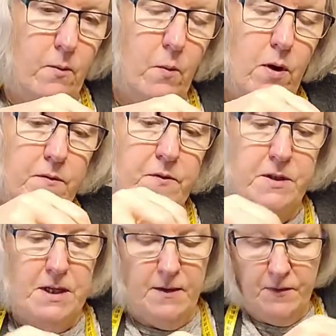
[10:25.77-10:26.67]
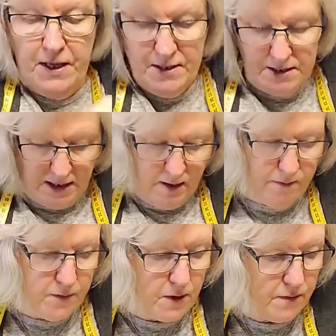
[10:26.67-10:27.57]
what I've then done,
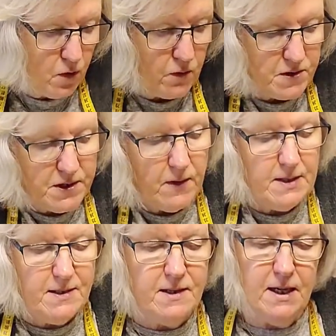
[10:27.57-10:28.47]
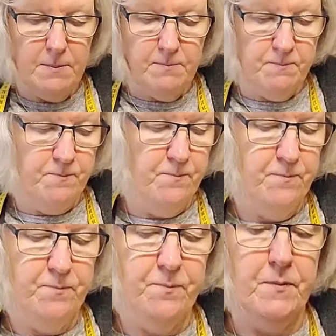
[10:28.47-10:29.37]
I've got the side seam
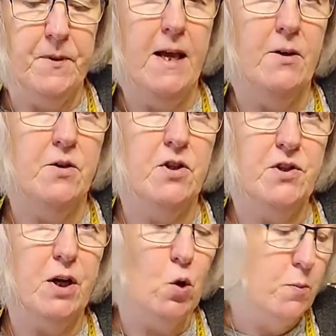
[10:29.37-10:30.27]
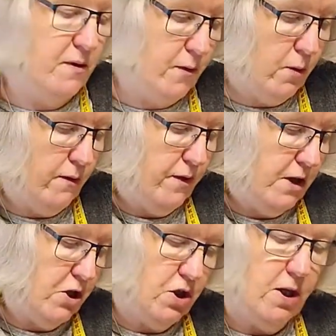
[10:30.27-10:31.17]
now to sew before I
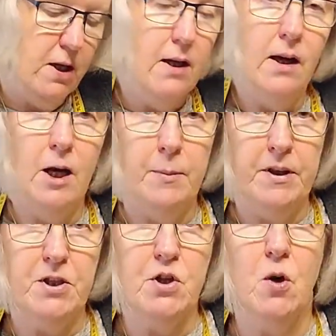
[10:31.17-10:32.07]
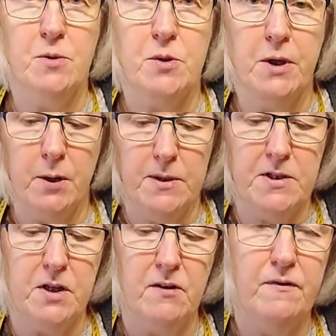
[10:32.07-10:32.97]
finish clipping the top, so I know it's
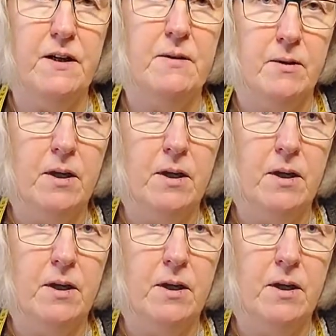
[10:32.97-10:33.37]
going to fit